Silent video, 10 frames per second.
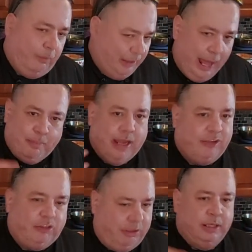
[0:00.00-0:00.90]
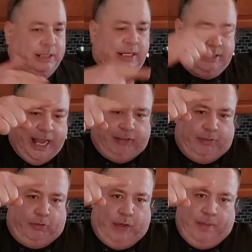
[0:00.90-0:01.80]
What that means is just Take some
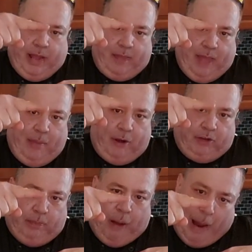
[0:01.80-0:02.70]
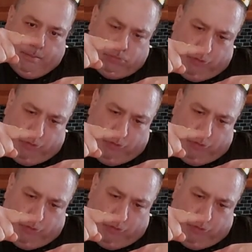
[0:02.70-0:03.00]
cream, you got that much in the pot,